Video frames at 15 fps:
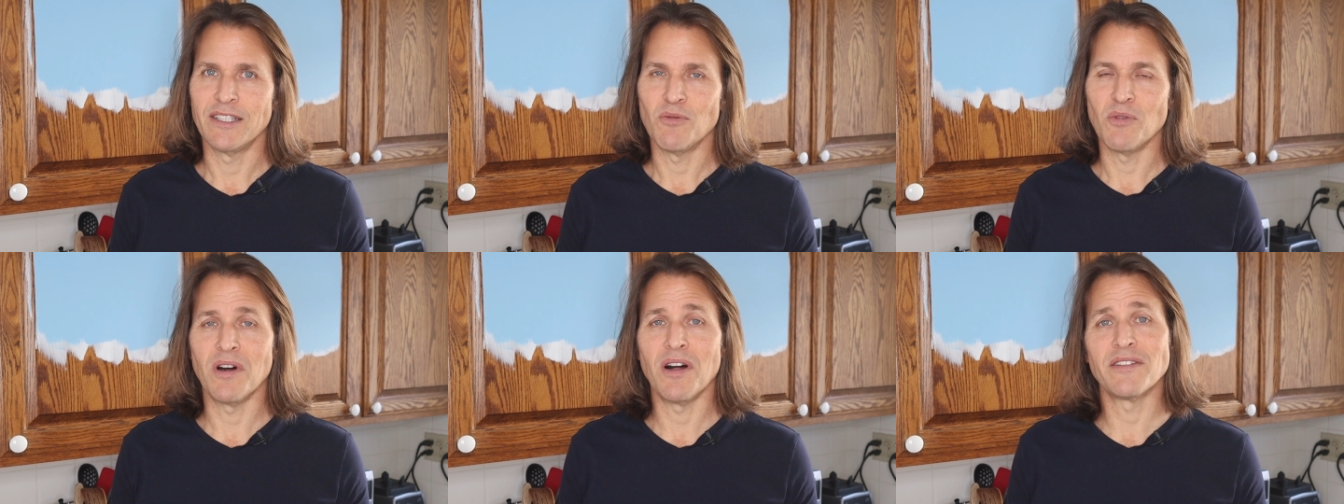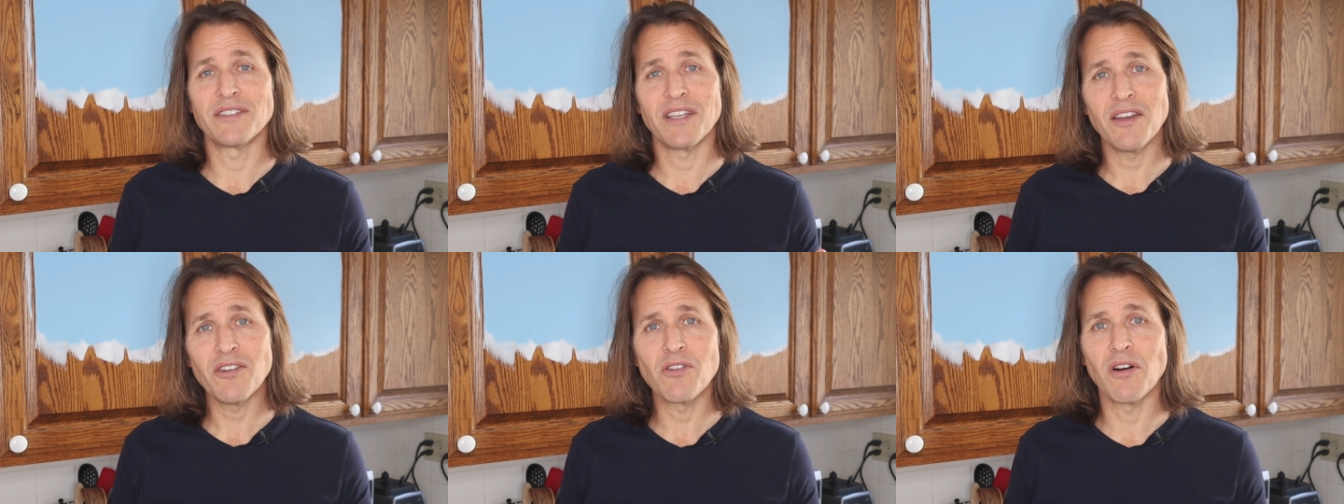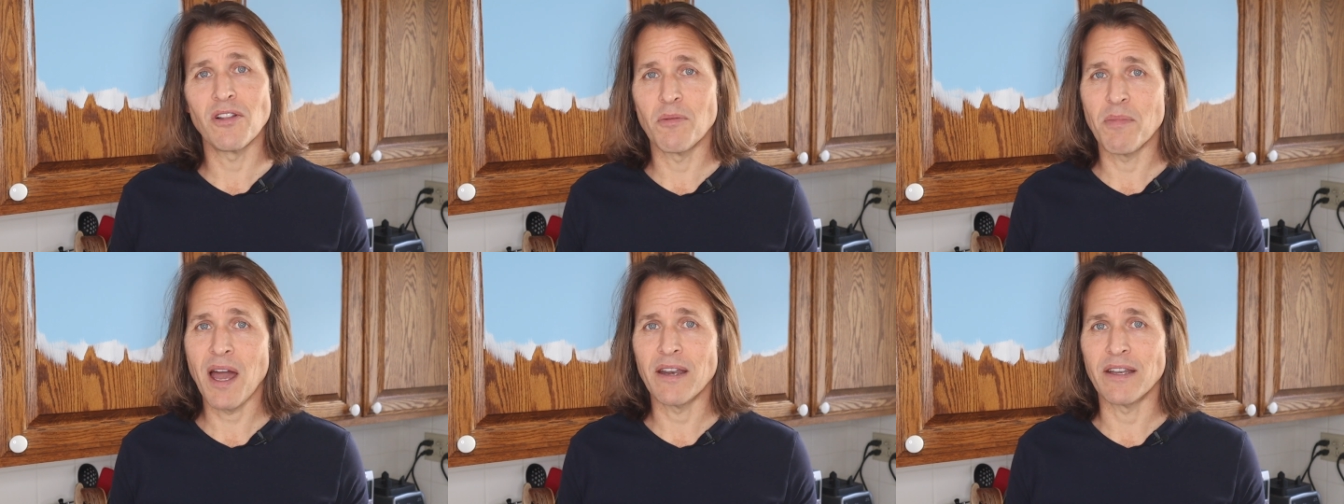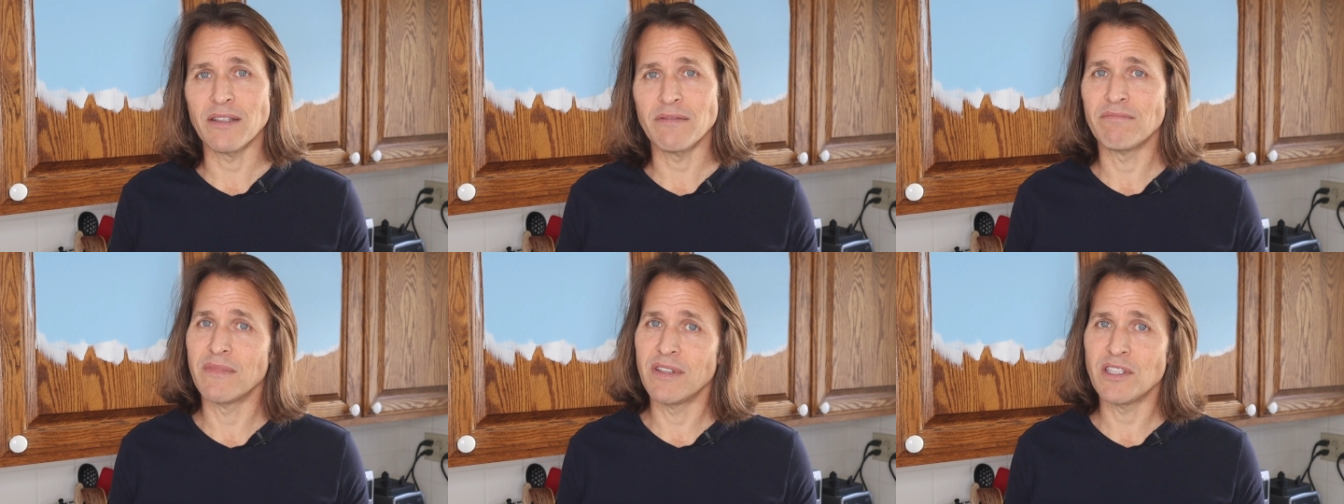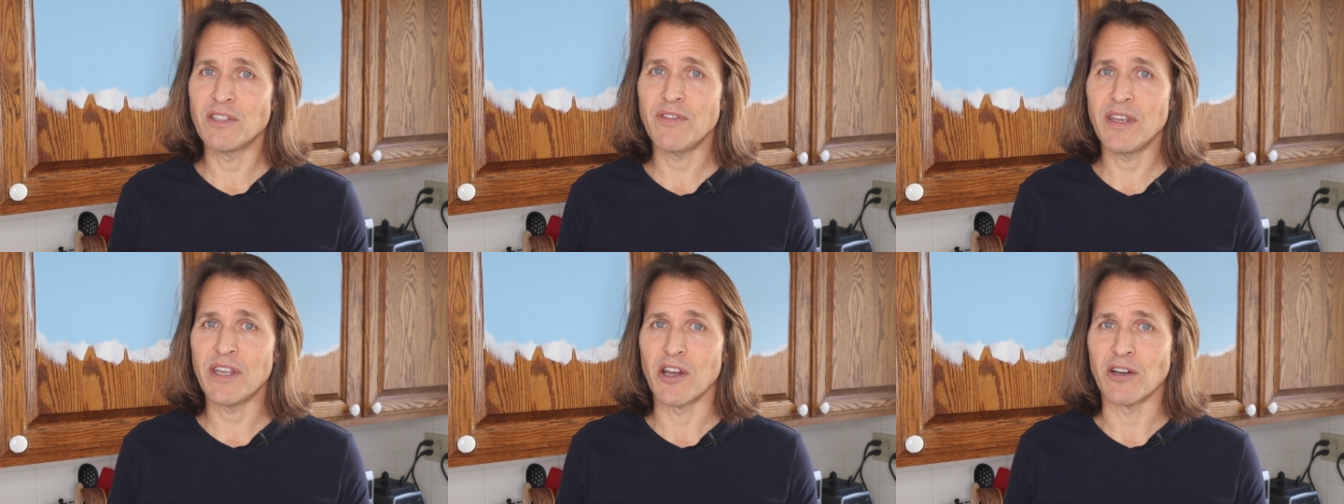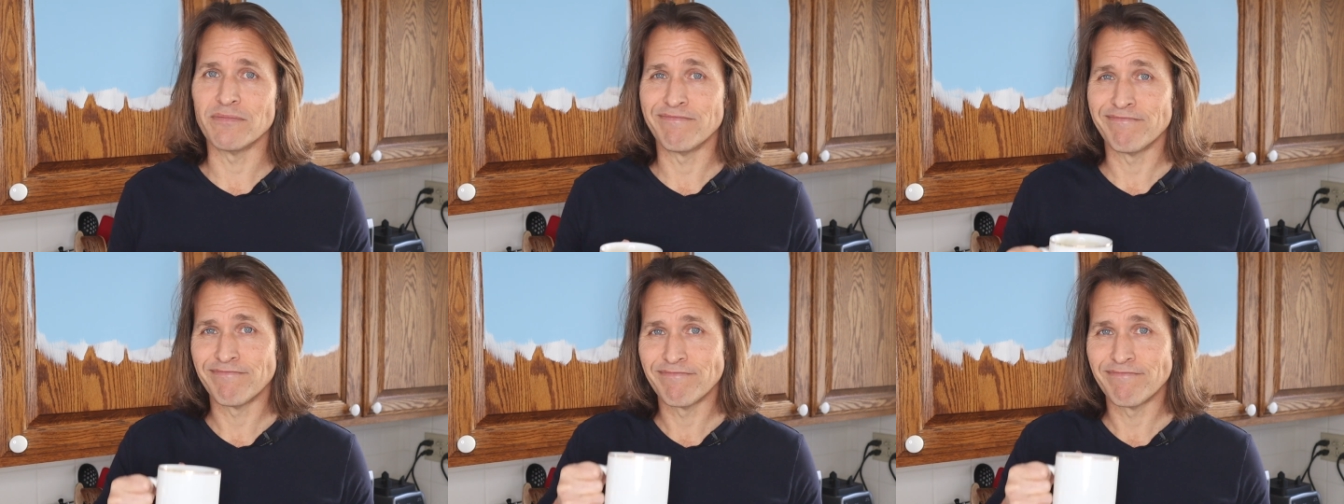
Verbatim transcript: Well, I'll tell you all about it in this video.